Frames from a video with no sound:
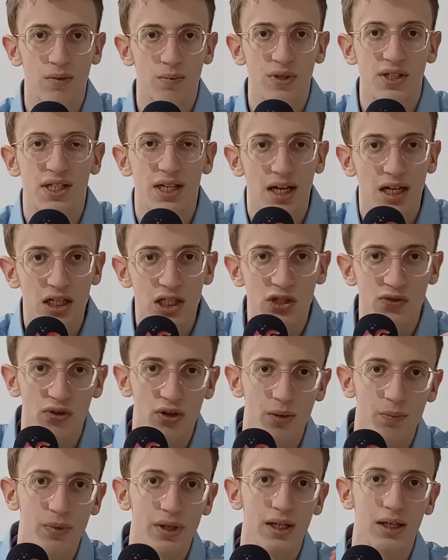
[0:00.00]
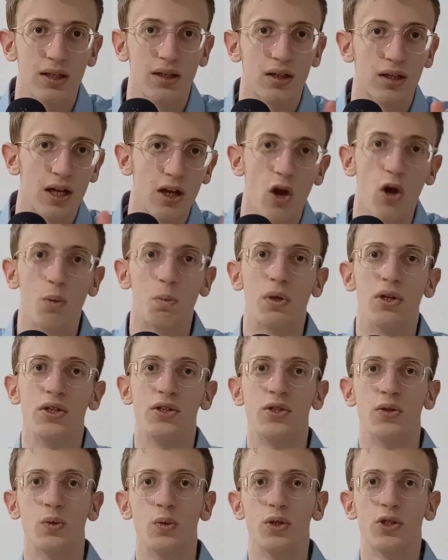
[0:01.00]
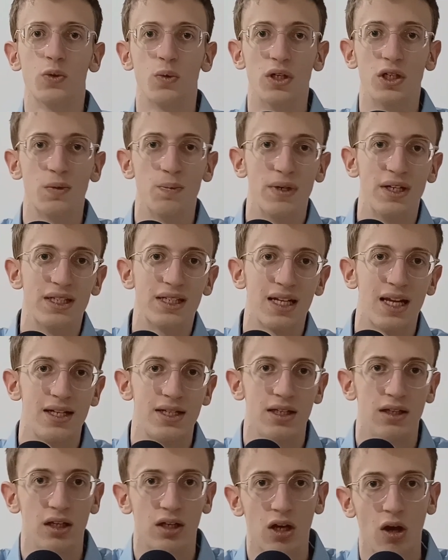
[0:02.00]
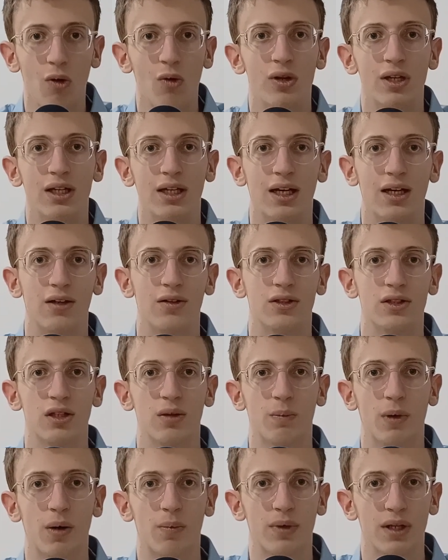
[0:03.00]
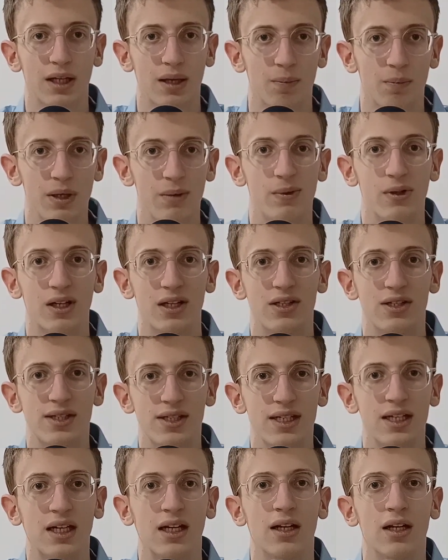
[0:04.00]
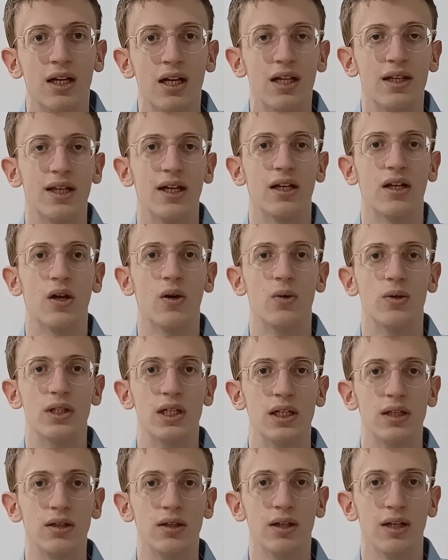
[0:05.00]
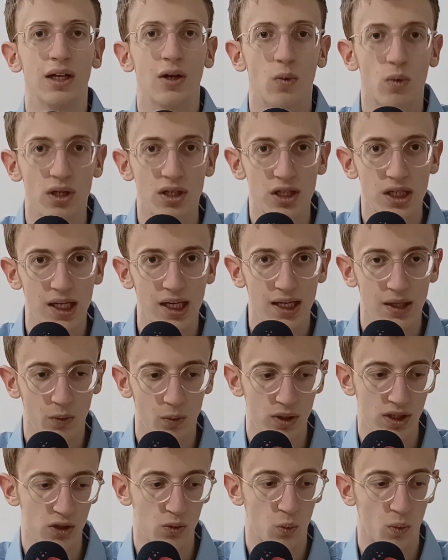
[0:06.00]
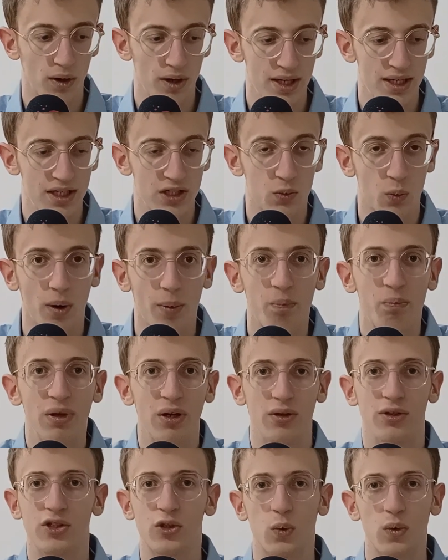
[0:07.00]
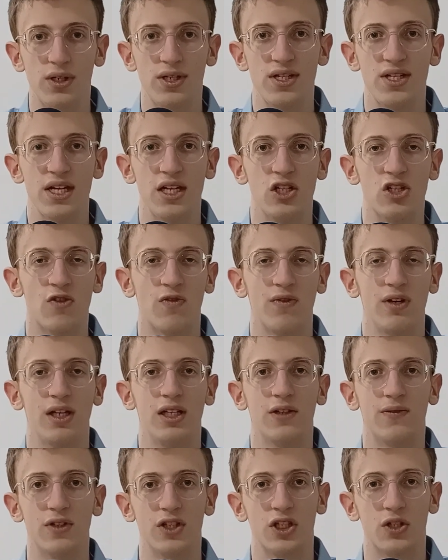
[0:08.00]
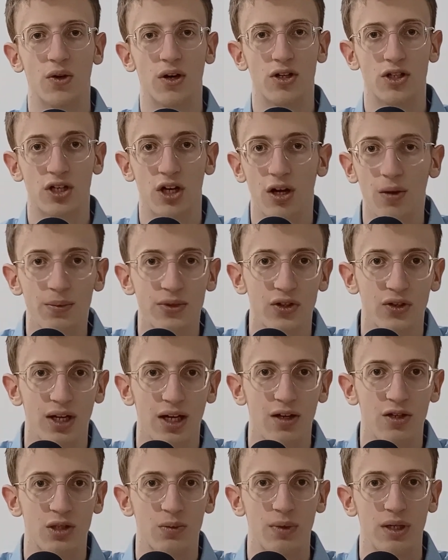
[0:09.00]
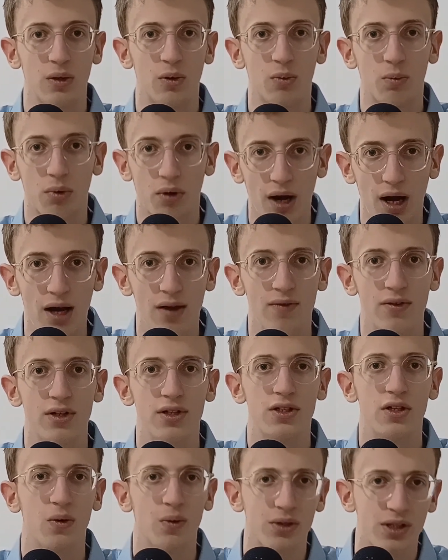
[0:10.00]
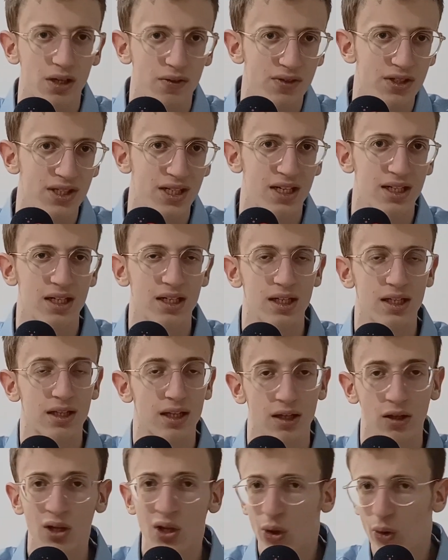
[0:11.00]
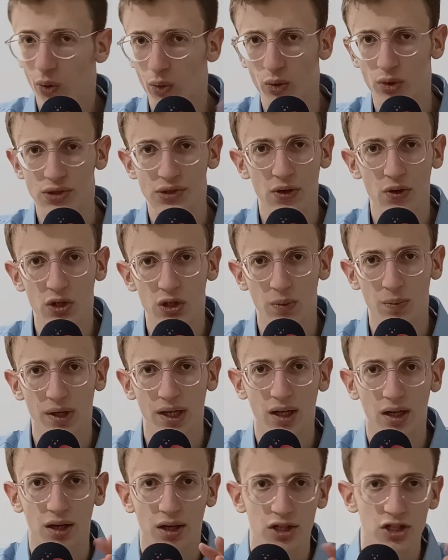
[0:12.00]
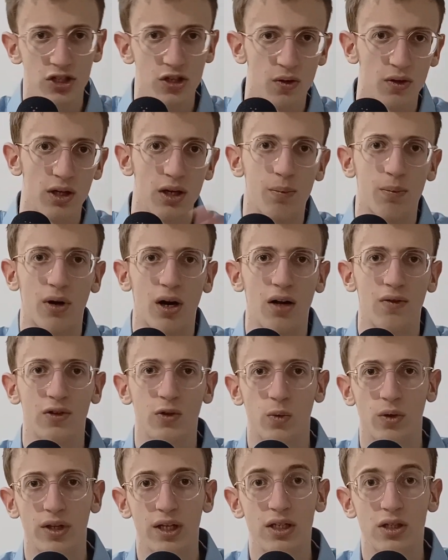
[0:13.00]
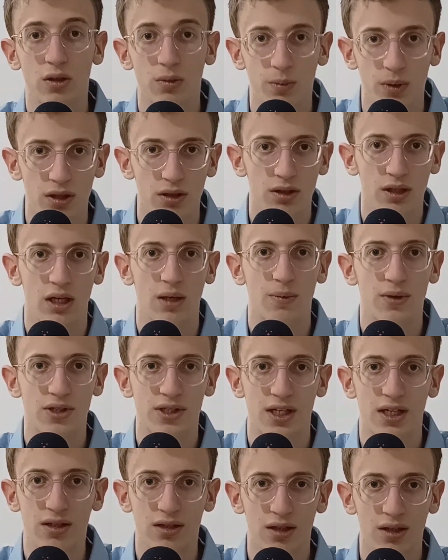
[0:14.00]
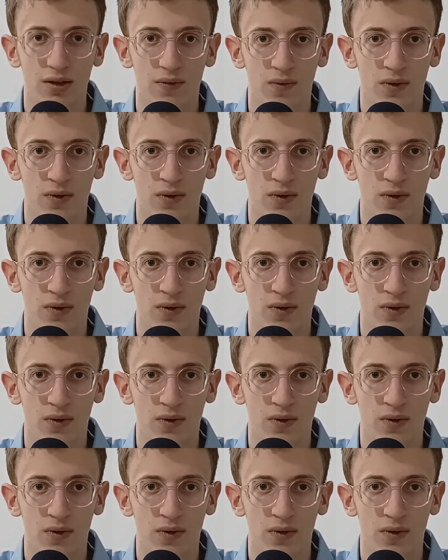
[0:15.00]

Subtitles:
Besides for it being open source, which means letting the coding out to the public and people can see their coding, which is what built Twitter's infrastructure. Up till now, it's been all private. No one's ever said anything. All social media is totally private in what they do, but you know what I said?